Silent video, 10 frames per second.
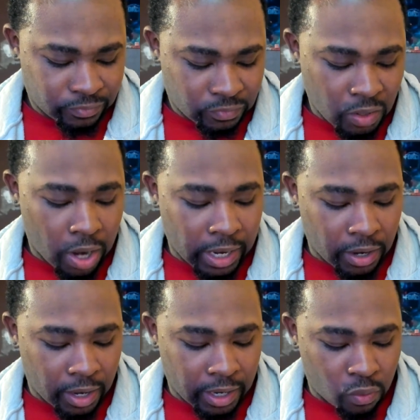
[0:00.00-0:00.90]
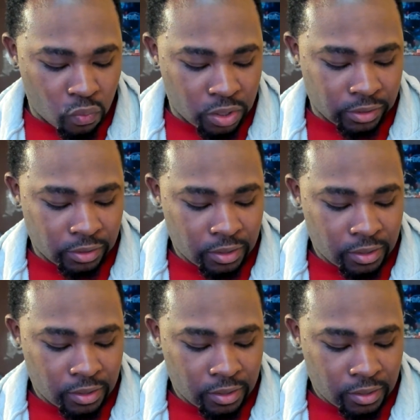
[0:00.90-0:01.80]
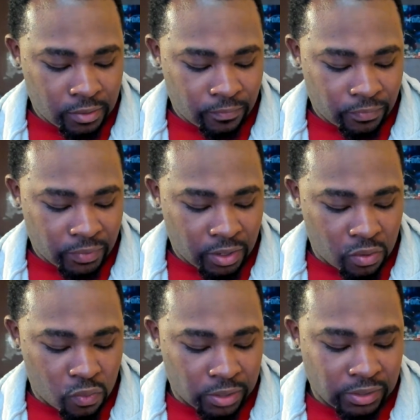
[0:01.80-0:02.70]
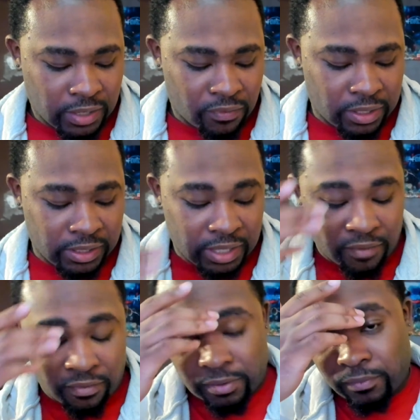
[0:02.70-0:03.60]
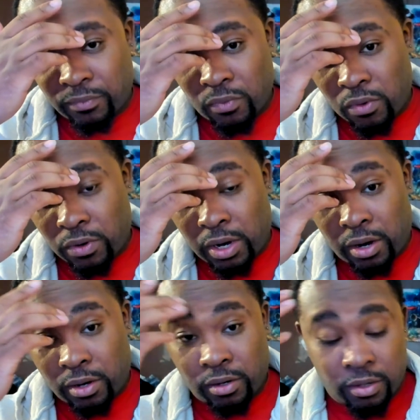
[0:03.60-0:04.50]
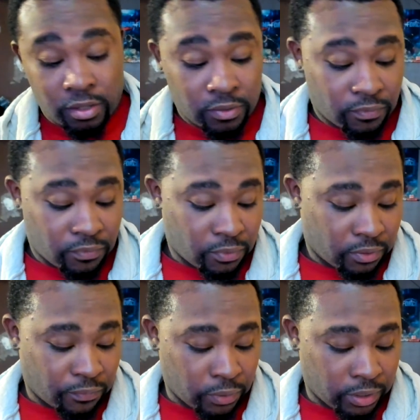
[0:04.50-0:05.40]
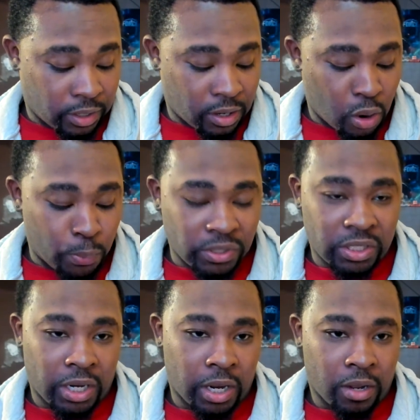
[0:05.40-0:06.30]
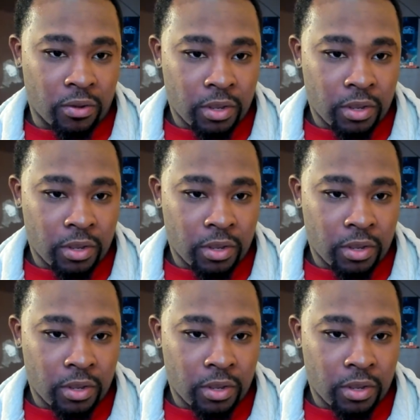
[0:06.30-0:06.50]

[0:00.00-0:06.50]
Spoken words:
no, I got a 177 on there for the OpenGL,